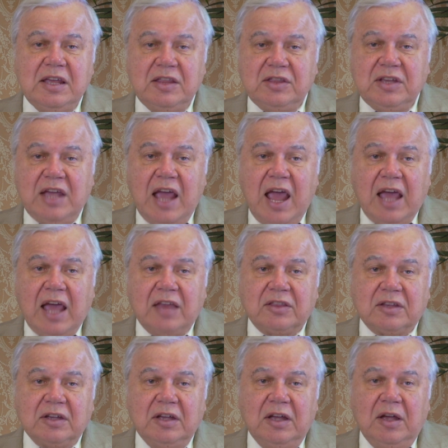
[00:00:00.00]
the
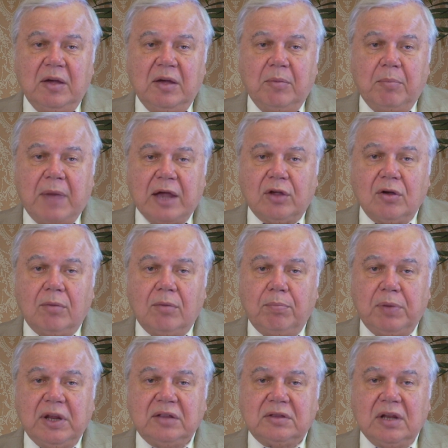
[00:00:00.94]
end, by
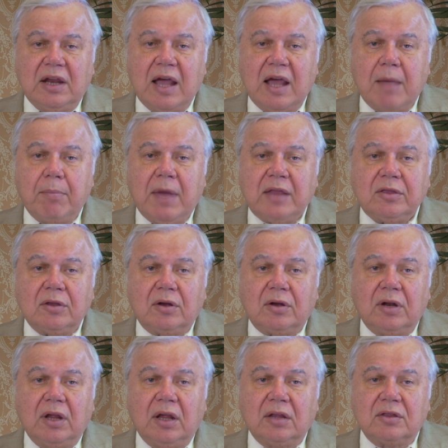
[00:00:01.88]
completely
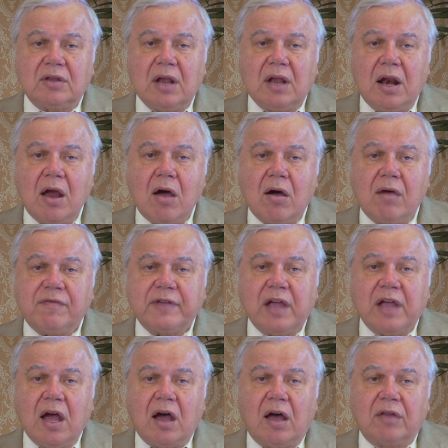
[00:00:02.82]
abandoning the law of
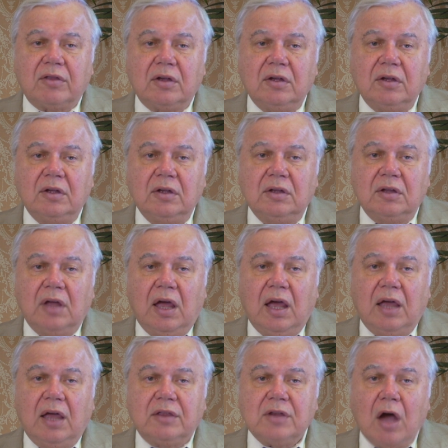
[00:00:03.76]
God
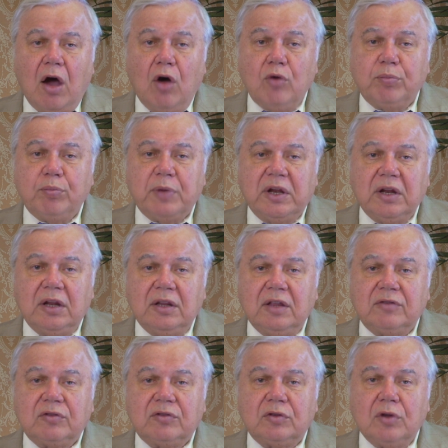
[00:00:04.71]
and opening
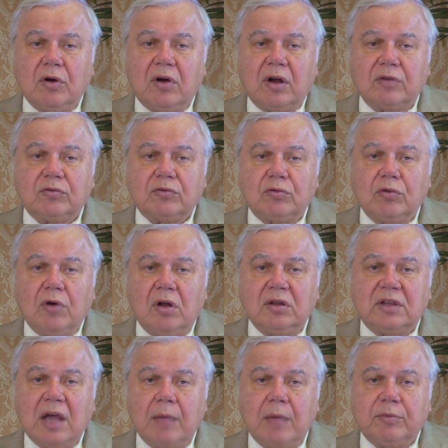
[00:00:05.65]
its doors to all
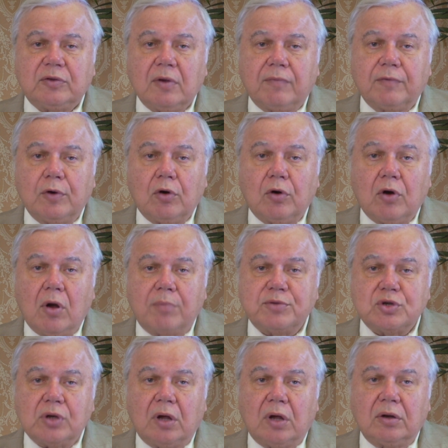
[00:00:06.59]
types of
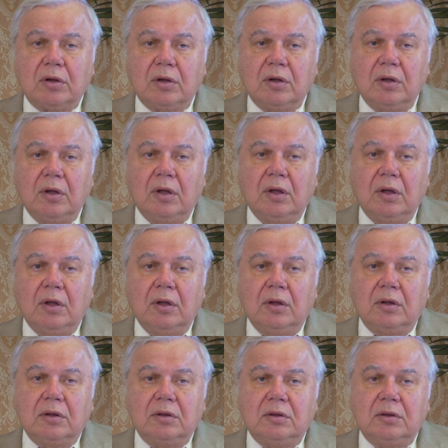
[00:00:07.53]
corruption,
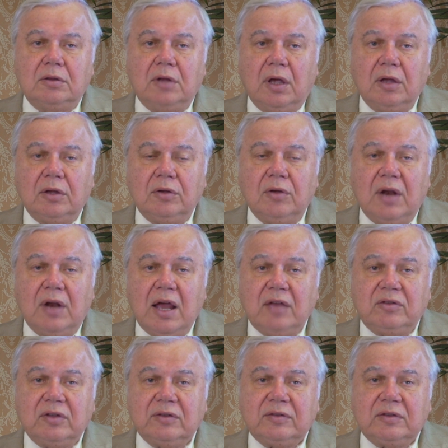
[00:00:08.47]
the
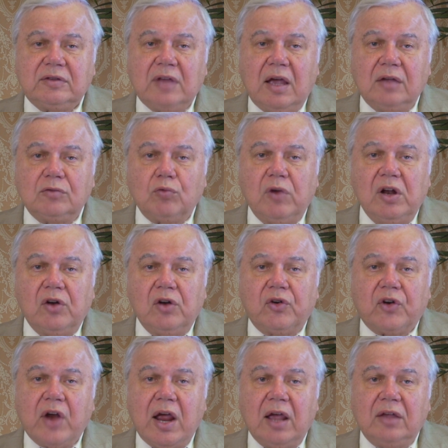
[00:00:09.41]
United States will
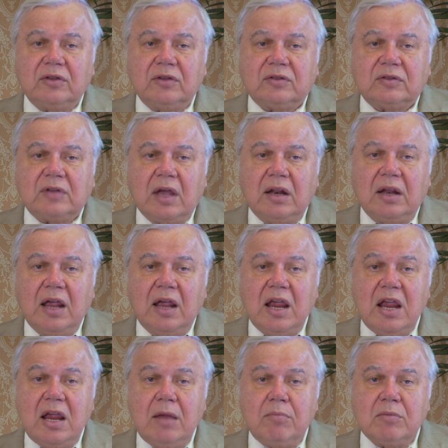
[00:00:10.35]
raise an
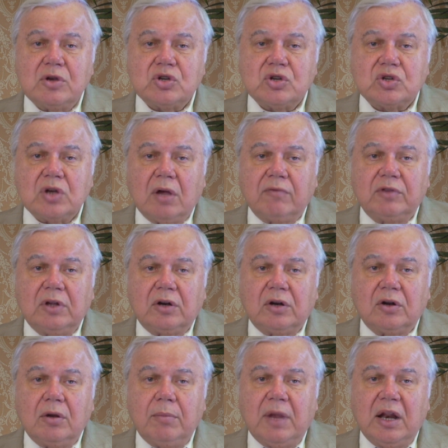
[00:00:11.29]
image of the
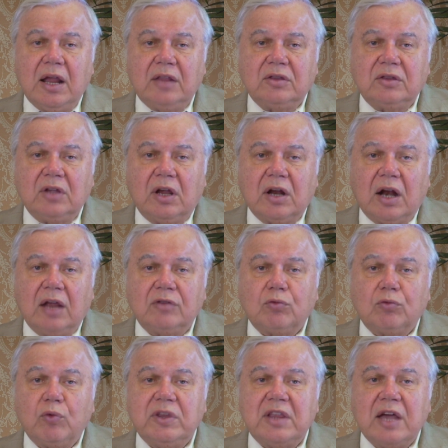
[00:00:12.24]
Roman
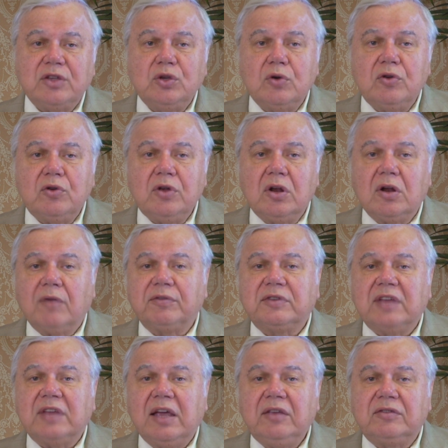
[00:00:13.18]
Antichrist with a union of
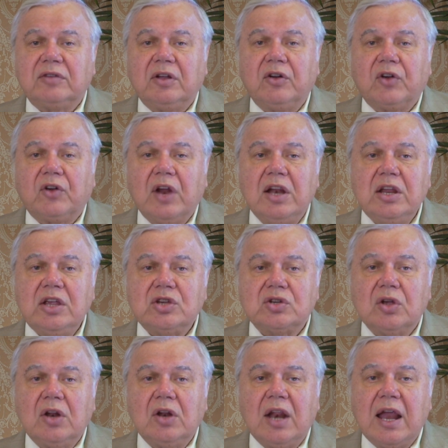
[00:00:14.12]
states and
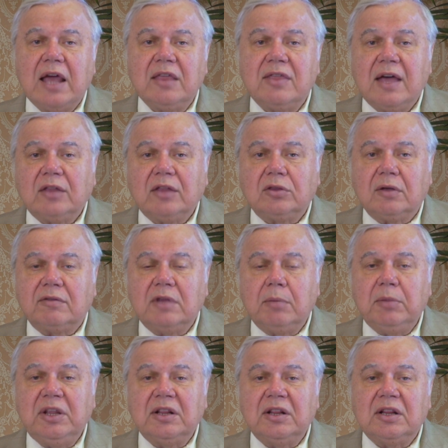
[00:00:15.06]
religion like that of the
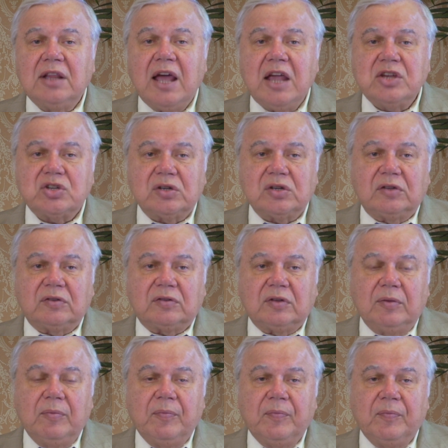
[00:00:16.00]
Middle Ages.
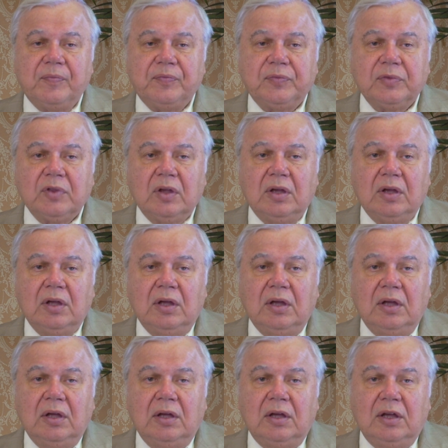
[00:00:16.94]

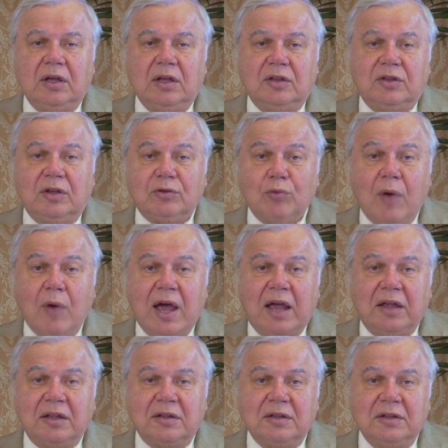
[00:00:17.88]
In this
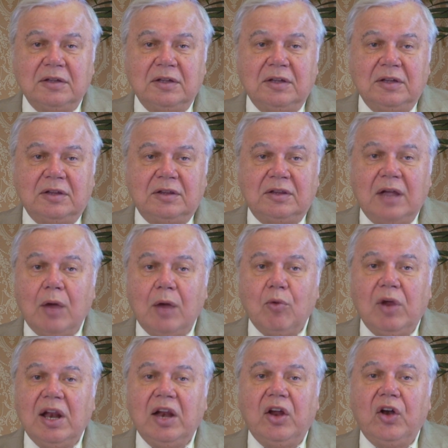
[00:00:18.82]
way, they
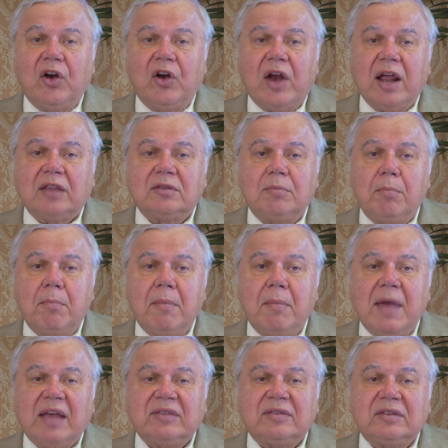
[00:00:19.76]
will erect
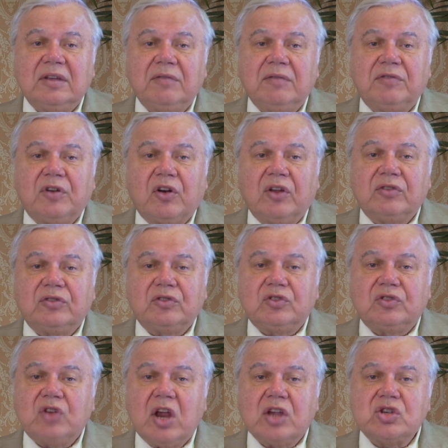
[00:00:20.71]
massive
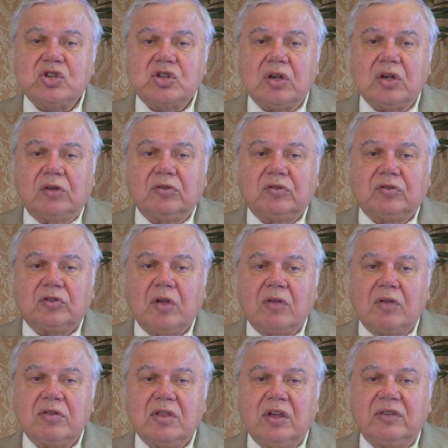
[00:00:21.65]
restrictions
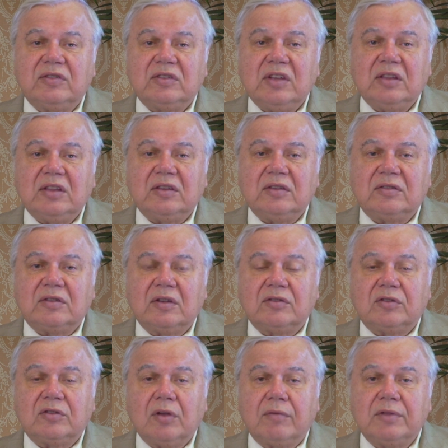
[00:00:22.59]
on the
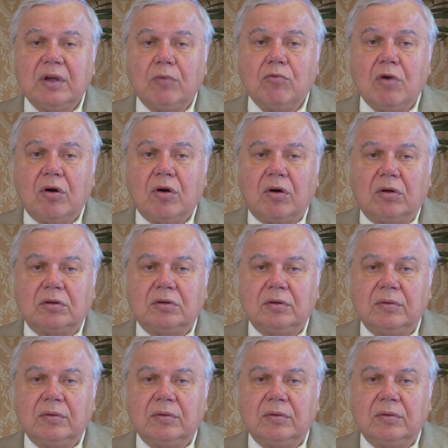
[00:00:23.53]
citizens of the world.